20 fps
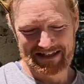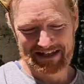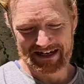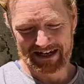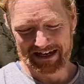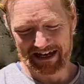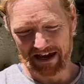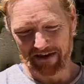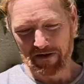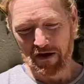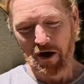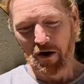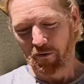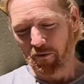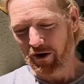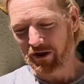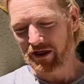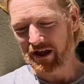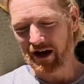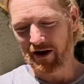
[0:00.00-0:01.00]
Okay.
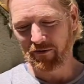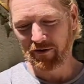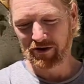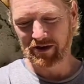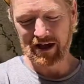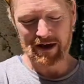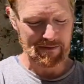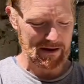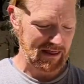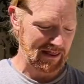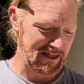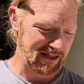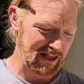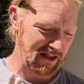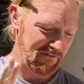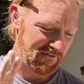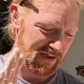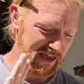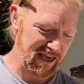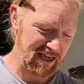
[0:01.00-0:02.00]
One thing I will say about this
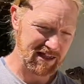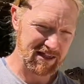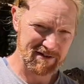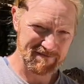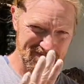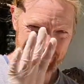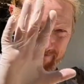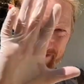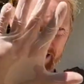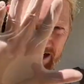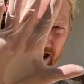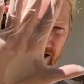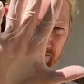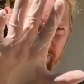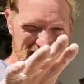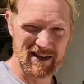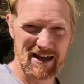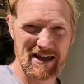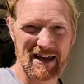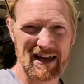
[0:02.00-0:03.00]
stuff is gloves.
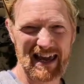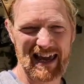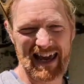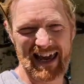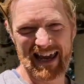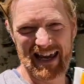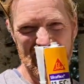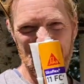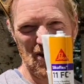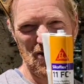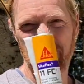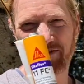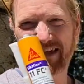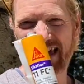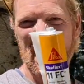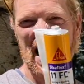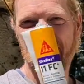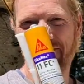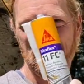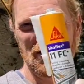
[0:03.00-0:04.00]
It goes
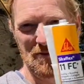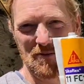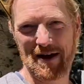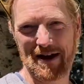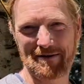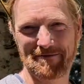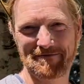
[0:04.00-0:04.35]
everywhere.